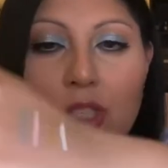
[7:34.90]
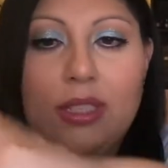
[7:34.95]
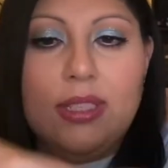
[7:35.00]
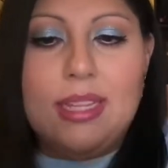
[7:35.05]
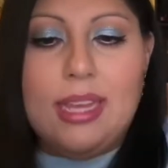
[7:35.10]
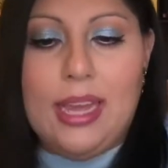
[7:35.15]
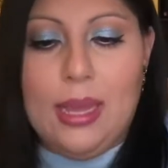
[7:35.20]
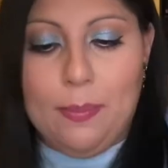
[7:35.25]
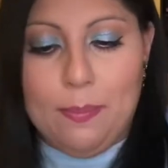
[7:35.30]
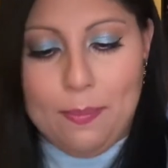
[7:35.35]
is
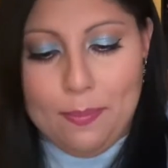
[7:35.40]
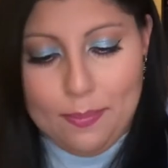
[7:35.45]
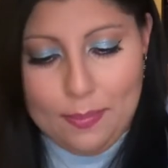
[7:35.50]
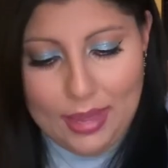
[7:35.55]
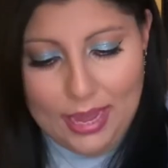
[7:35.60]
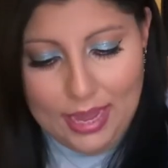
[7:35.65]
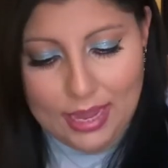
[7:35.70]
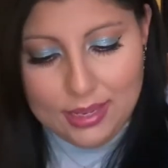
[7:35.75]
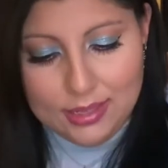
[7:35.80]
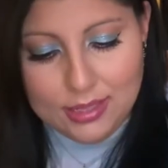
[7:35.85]
a
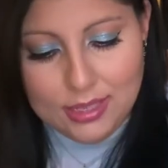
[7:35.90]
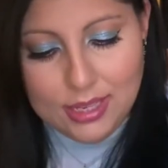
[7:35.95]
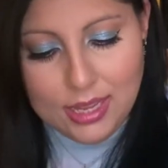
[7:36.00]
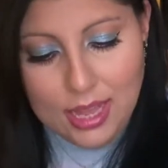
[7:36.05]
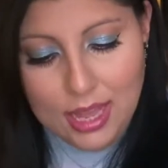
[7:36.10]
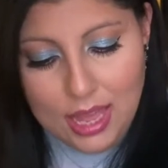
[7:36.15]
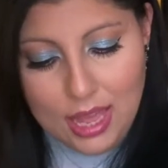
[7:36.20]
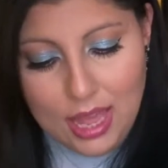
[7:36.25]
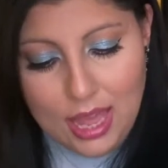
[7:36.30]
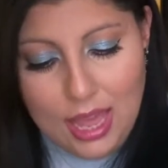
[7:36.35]
matte.
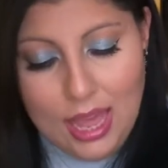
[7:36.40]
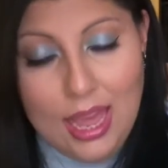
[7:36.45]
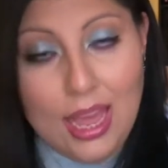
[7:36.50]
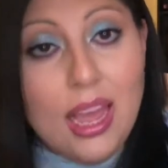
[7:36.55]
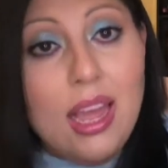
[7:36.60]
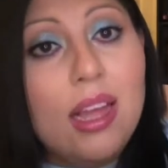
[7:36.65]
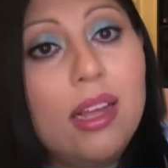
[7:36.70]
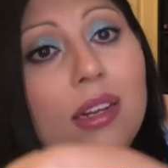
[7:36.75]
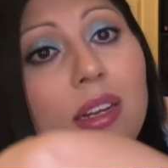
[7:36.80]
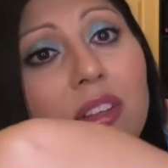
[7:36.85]

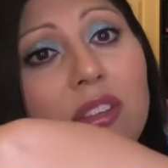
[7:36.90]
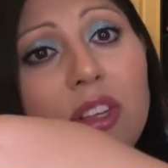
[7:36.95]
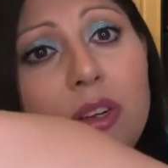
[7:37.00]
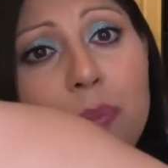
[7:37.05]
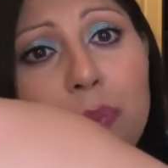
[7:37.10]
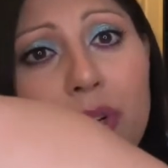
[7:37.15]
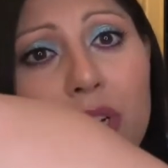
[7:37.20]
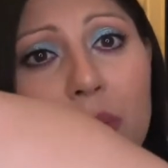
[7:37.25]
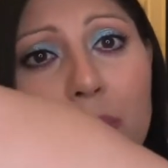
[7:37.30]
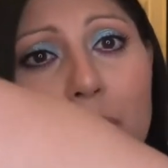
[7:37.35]
And they're pretty